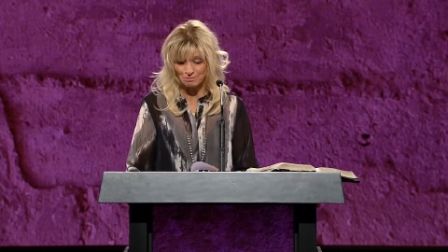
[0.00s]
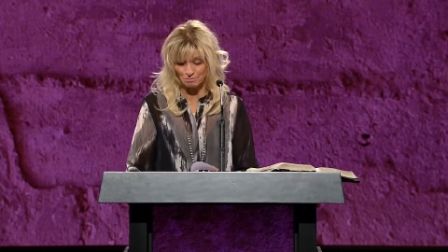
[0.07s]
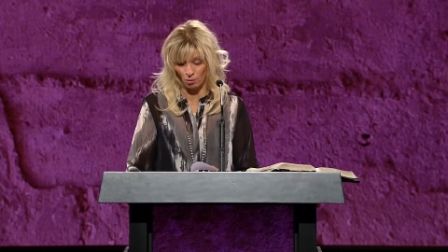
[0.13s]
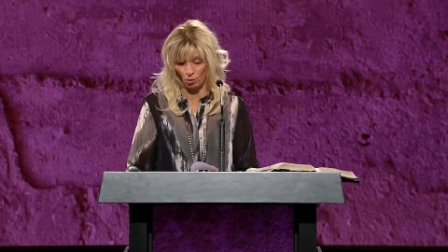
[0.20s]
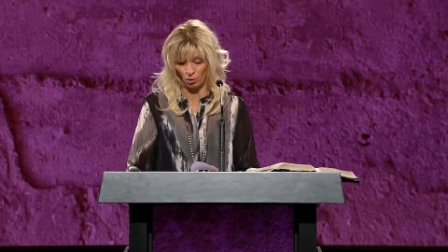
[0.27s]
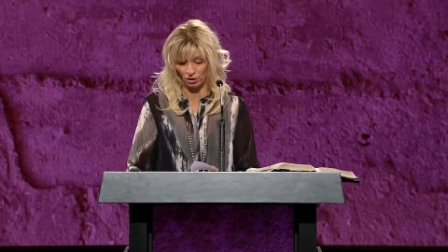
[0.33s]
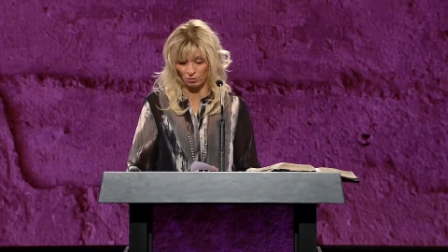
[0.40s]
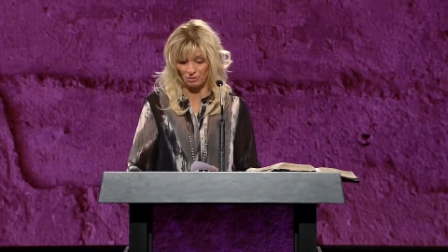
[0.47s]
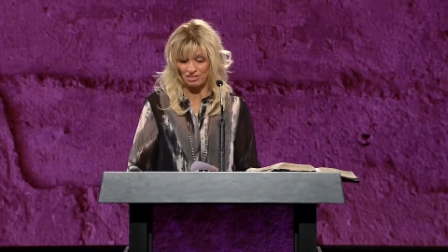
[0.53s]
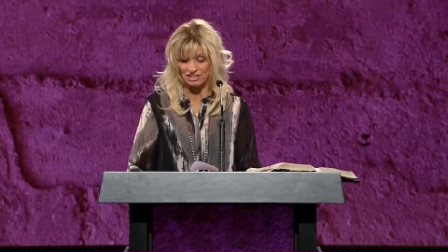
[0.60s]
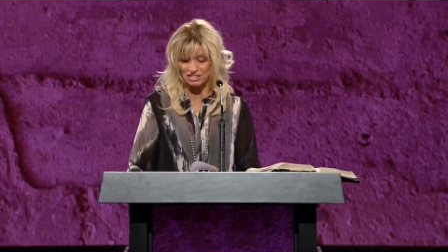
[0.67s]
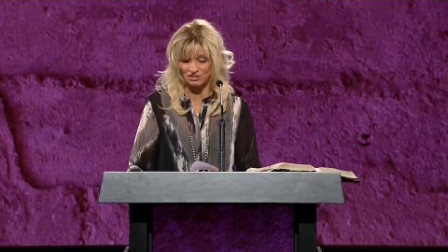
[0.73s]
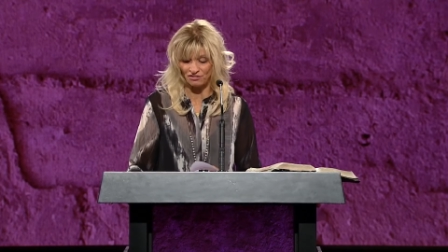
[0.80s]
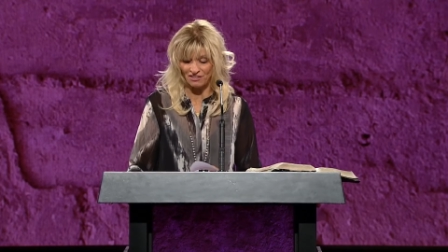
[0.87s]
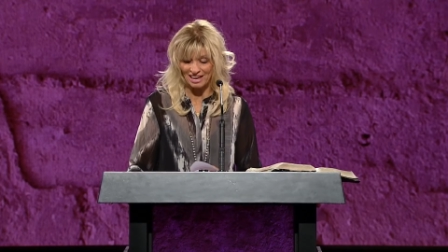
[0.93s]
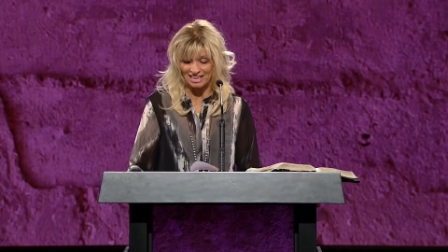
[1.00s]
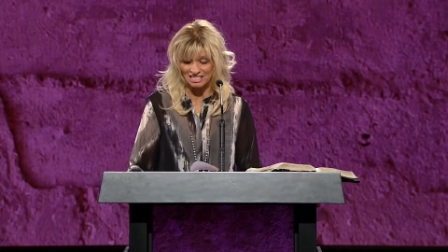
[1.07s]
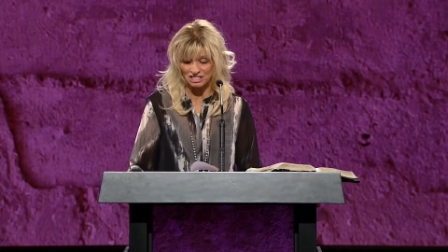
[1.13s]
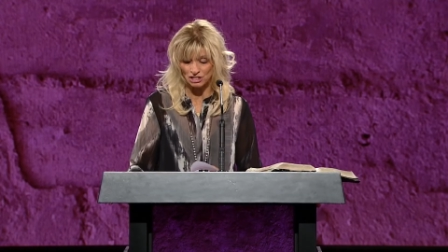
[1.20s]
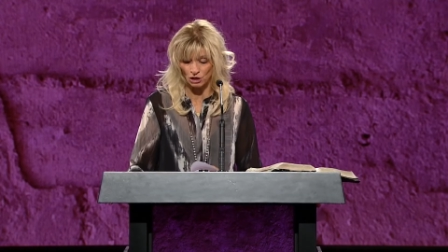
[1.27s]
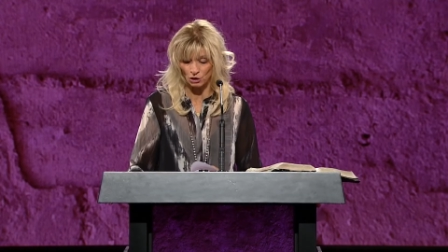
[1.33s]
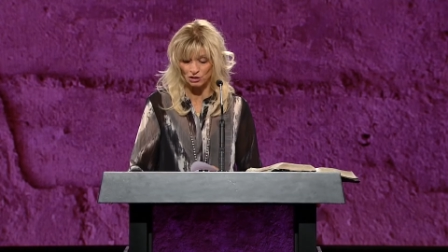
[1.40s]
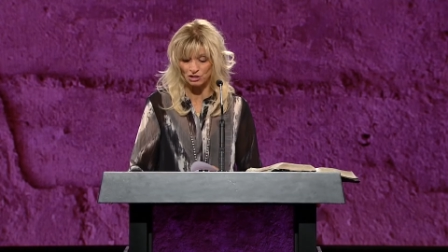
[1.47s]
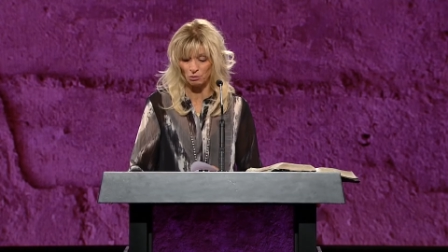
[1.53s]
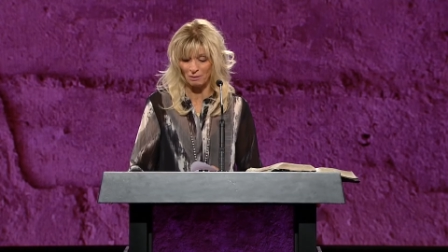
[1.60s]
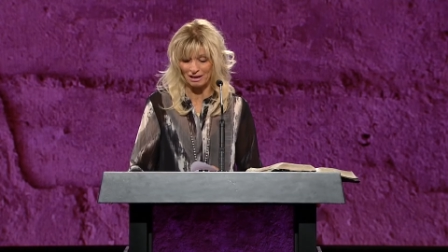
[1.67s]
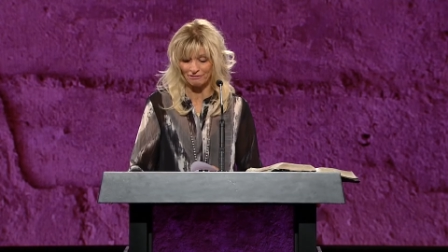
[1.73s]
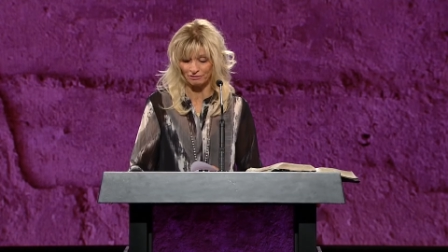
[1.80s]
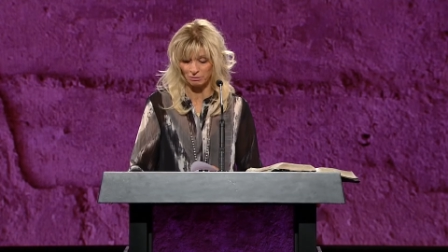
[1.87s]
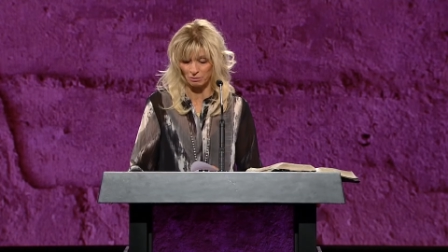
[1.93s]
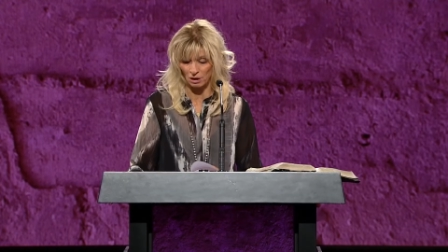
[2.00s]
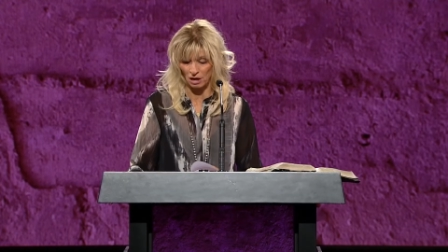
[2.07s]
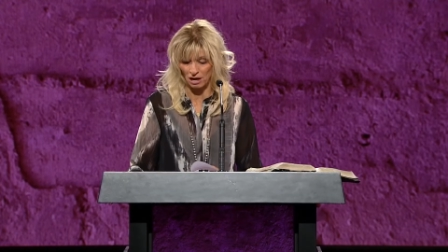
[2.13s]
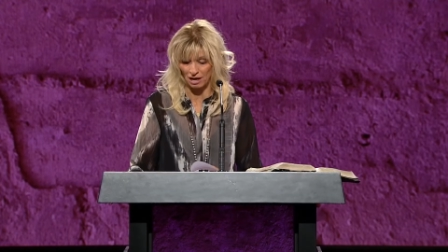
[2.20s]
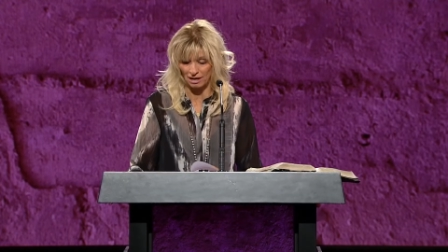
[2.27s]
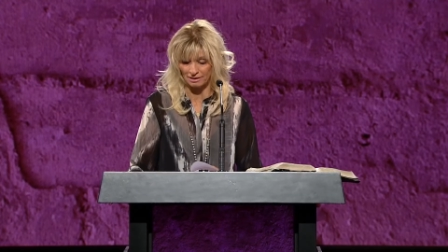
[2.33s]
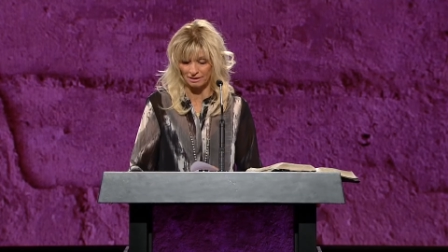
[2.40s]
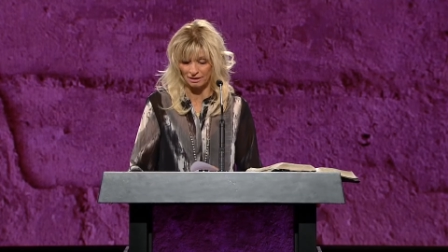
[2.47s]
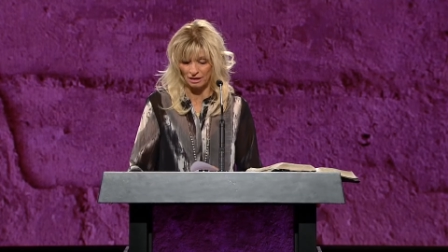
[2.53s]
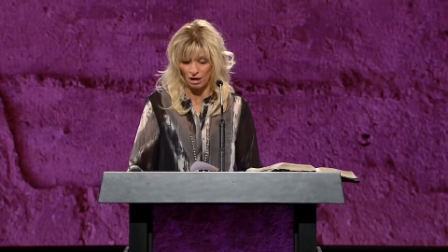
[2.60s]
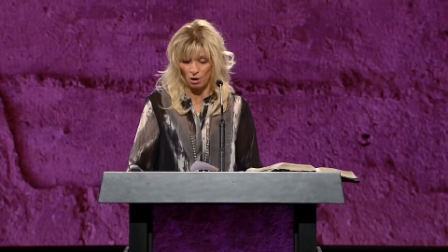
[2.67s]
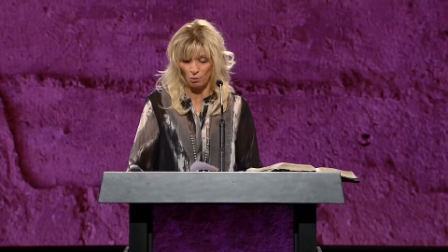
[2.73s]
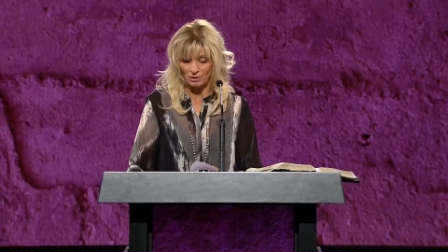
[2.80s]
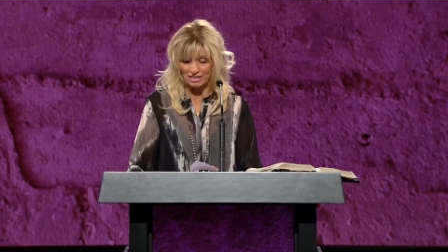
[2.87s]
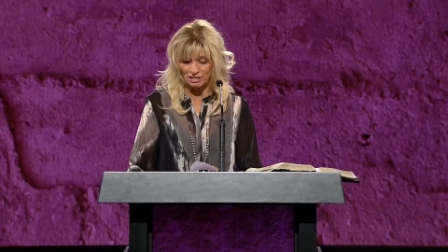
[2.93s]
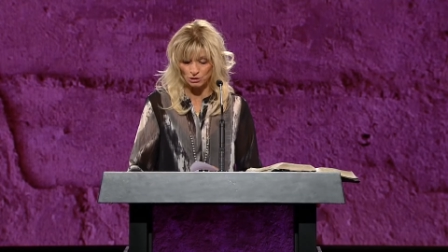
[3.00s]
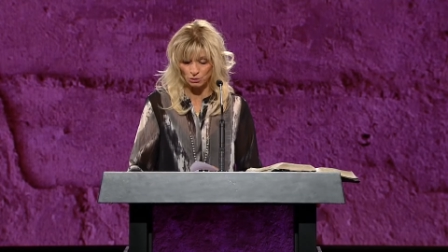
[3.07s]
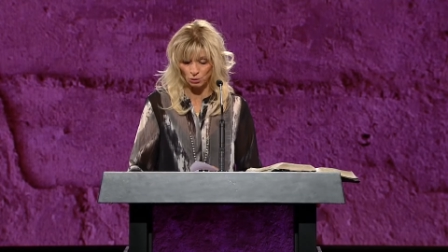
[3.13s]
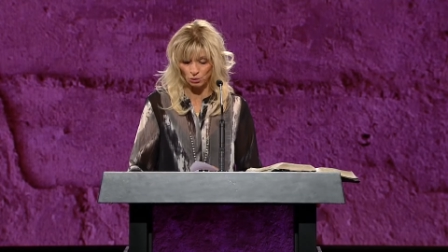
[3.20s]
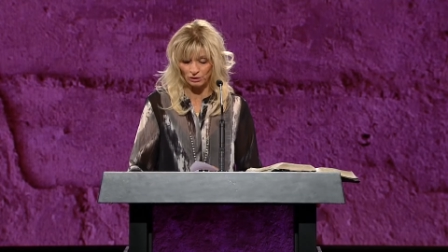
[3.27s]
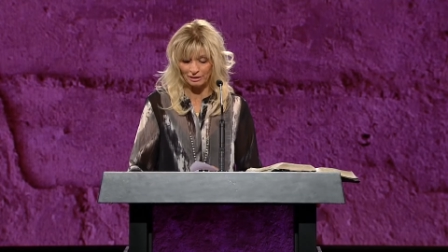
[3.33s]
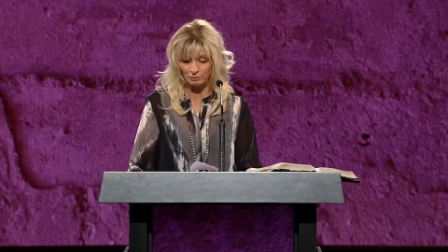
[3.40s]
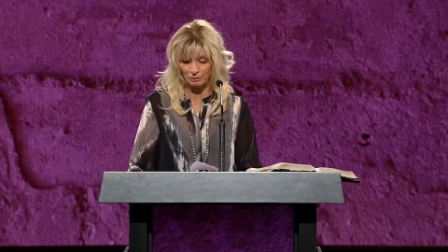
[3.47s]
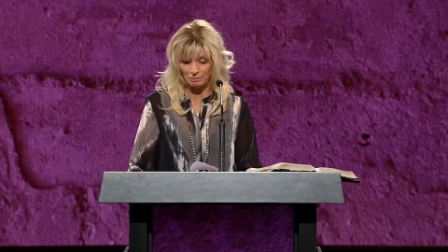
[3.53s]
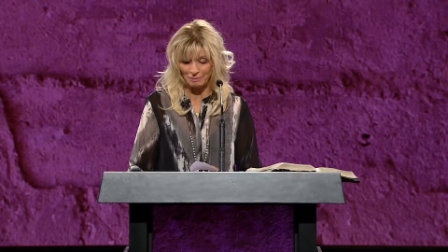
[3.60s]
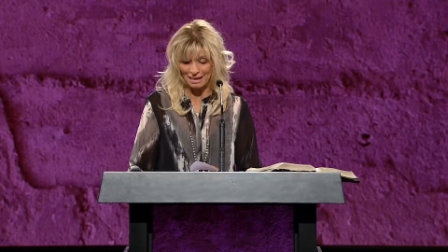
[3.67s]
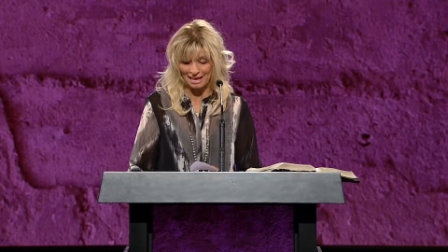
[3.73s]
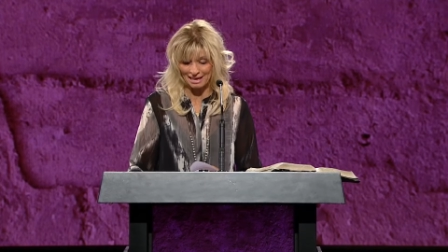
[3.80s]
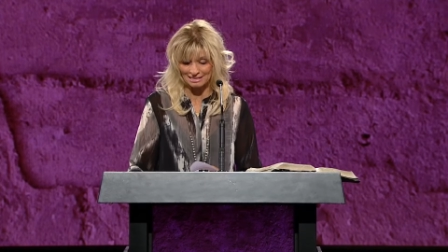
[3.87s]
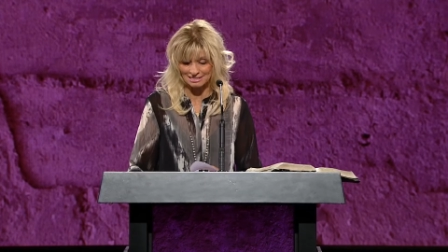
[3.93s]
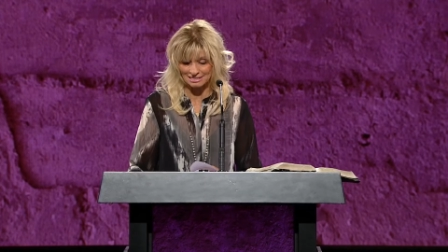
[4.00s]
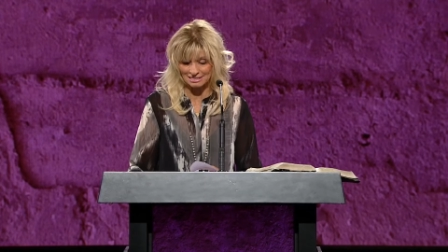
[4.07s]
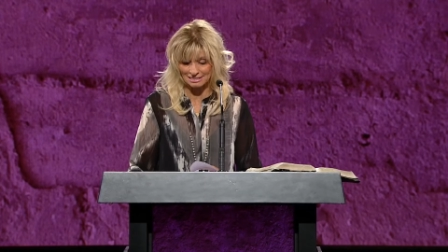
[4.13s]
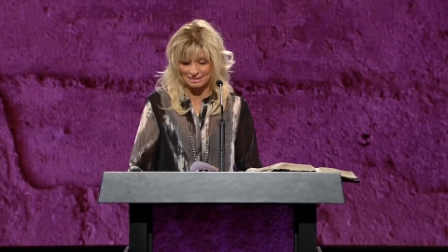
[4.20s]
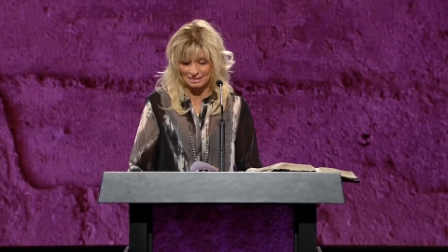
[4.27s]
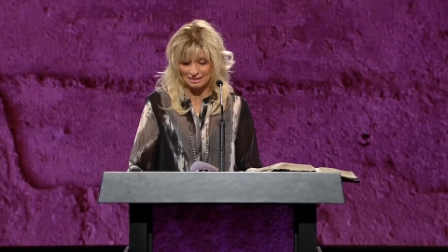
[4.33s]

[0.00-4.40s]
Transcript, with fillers: born with his face turned away from God. When he truly repents,